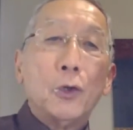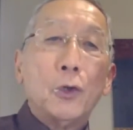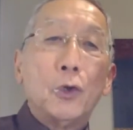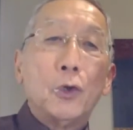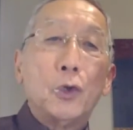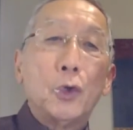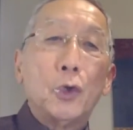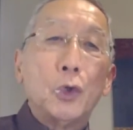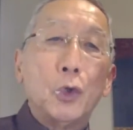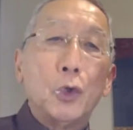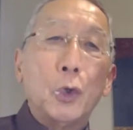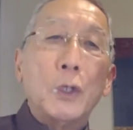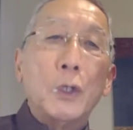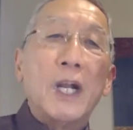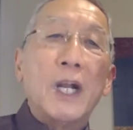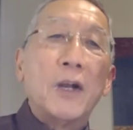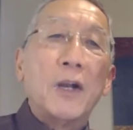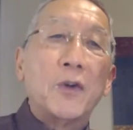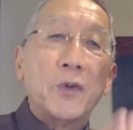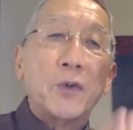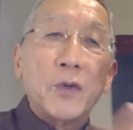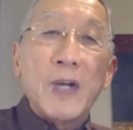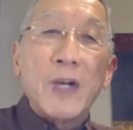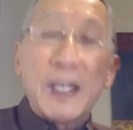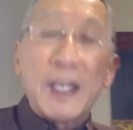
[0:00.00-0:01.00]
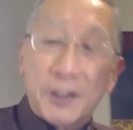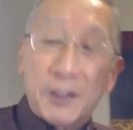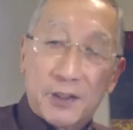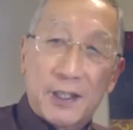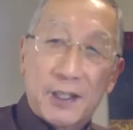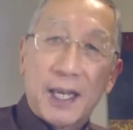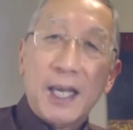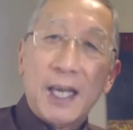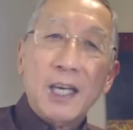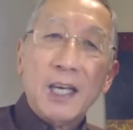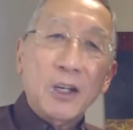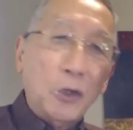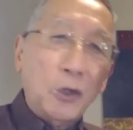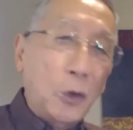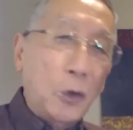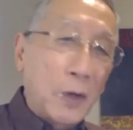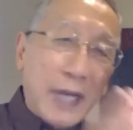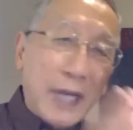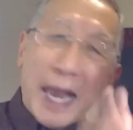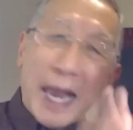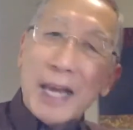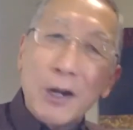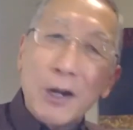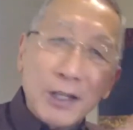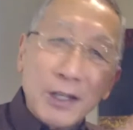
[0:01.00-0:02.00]
to the risk. You
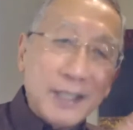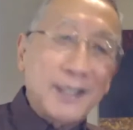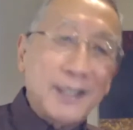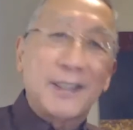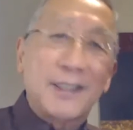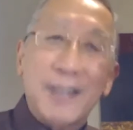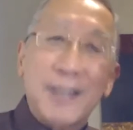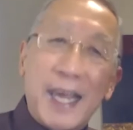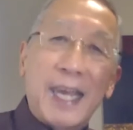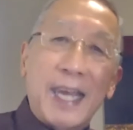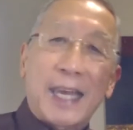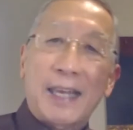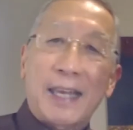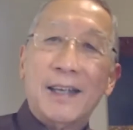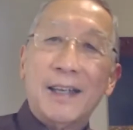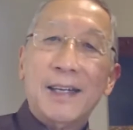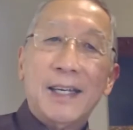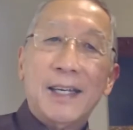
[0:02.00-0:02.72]
cannot say